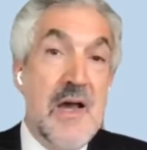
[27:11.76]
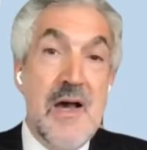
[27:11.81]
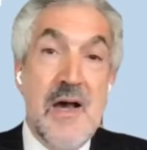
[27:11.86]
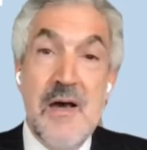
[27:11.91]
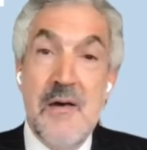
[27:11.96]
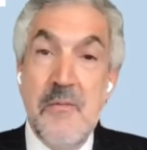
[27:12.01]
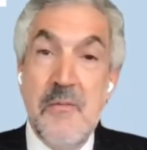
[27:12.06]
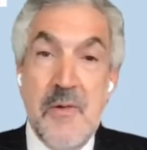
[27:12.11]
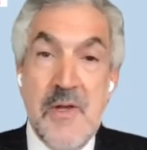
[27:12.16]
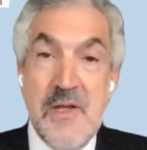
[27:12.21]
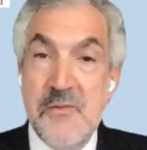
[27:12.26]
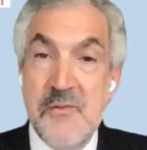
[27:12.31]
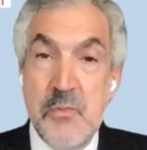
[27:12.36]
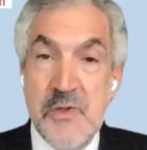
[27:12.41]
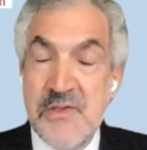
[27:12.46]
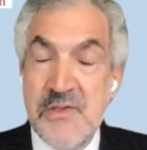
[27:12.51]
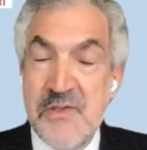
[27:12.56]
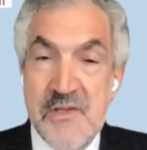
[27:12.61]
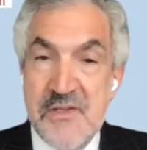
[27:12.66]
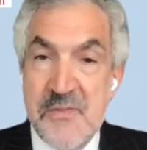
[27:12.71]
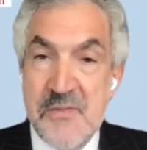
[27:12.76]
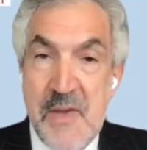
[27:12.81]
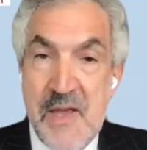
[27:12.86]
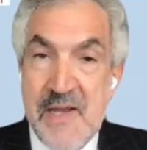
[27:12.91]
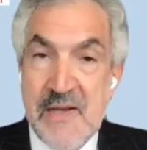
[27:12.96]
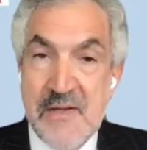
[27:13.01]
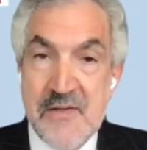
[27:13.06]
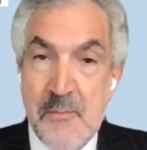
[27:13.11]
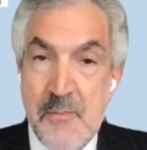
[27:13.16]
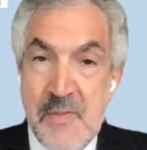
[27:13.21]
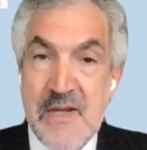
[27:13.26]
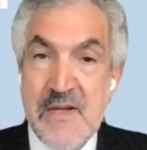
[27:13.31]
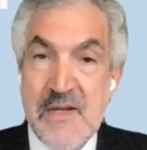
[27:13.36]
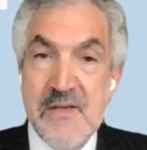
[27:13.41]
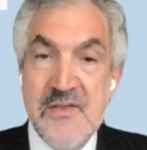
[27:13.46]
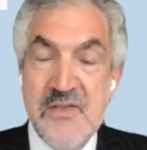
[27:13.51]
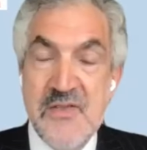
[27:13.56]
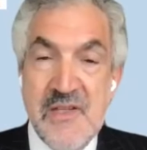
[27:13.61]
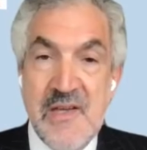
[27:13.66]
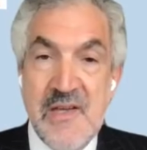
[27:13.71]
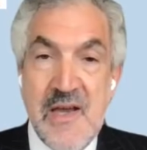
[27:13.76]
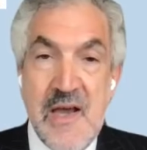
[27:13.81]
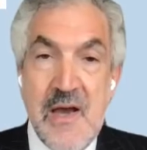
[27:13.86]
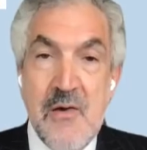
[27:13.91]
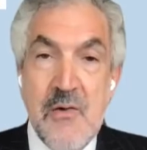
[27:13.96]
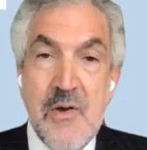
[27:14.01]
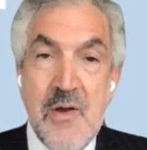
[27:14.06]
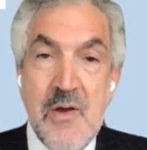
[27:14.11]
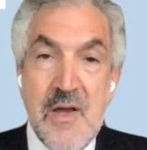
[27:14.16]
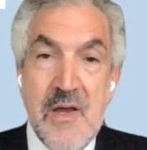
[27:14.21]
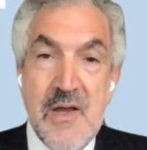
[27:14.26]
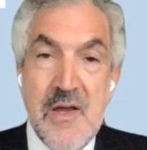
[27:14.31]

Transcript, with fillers: Uh, it was dismaying to me to see how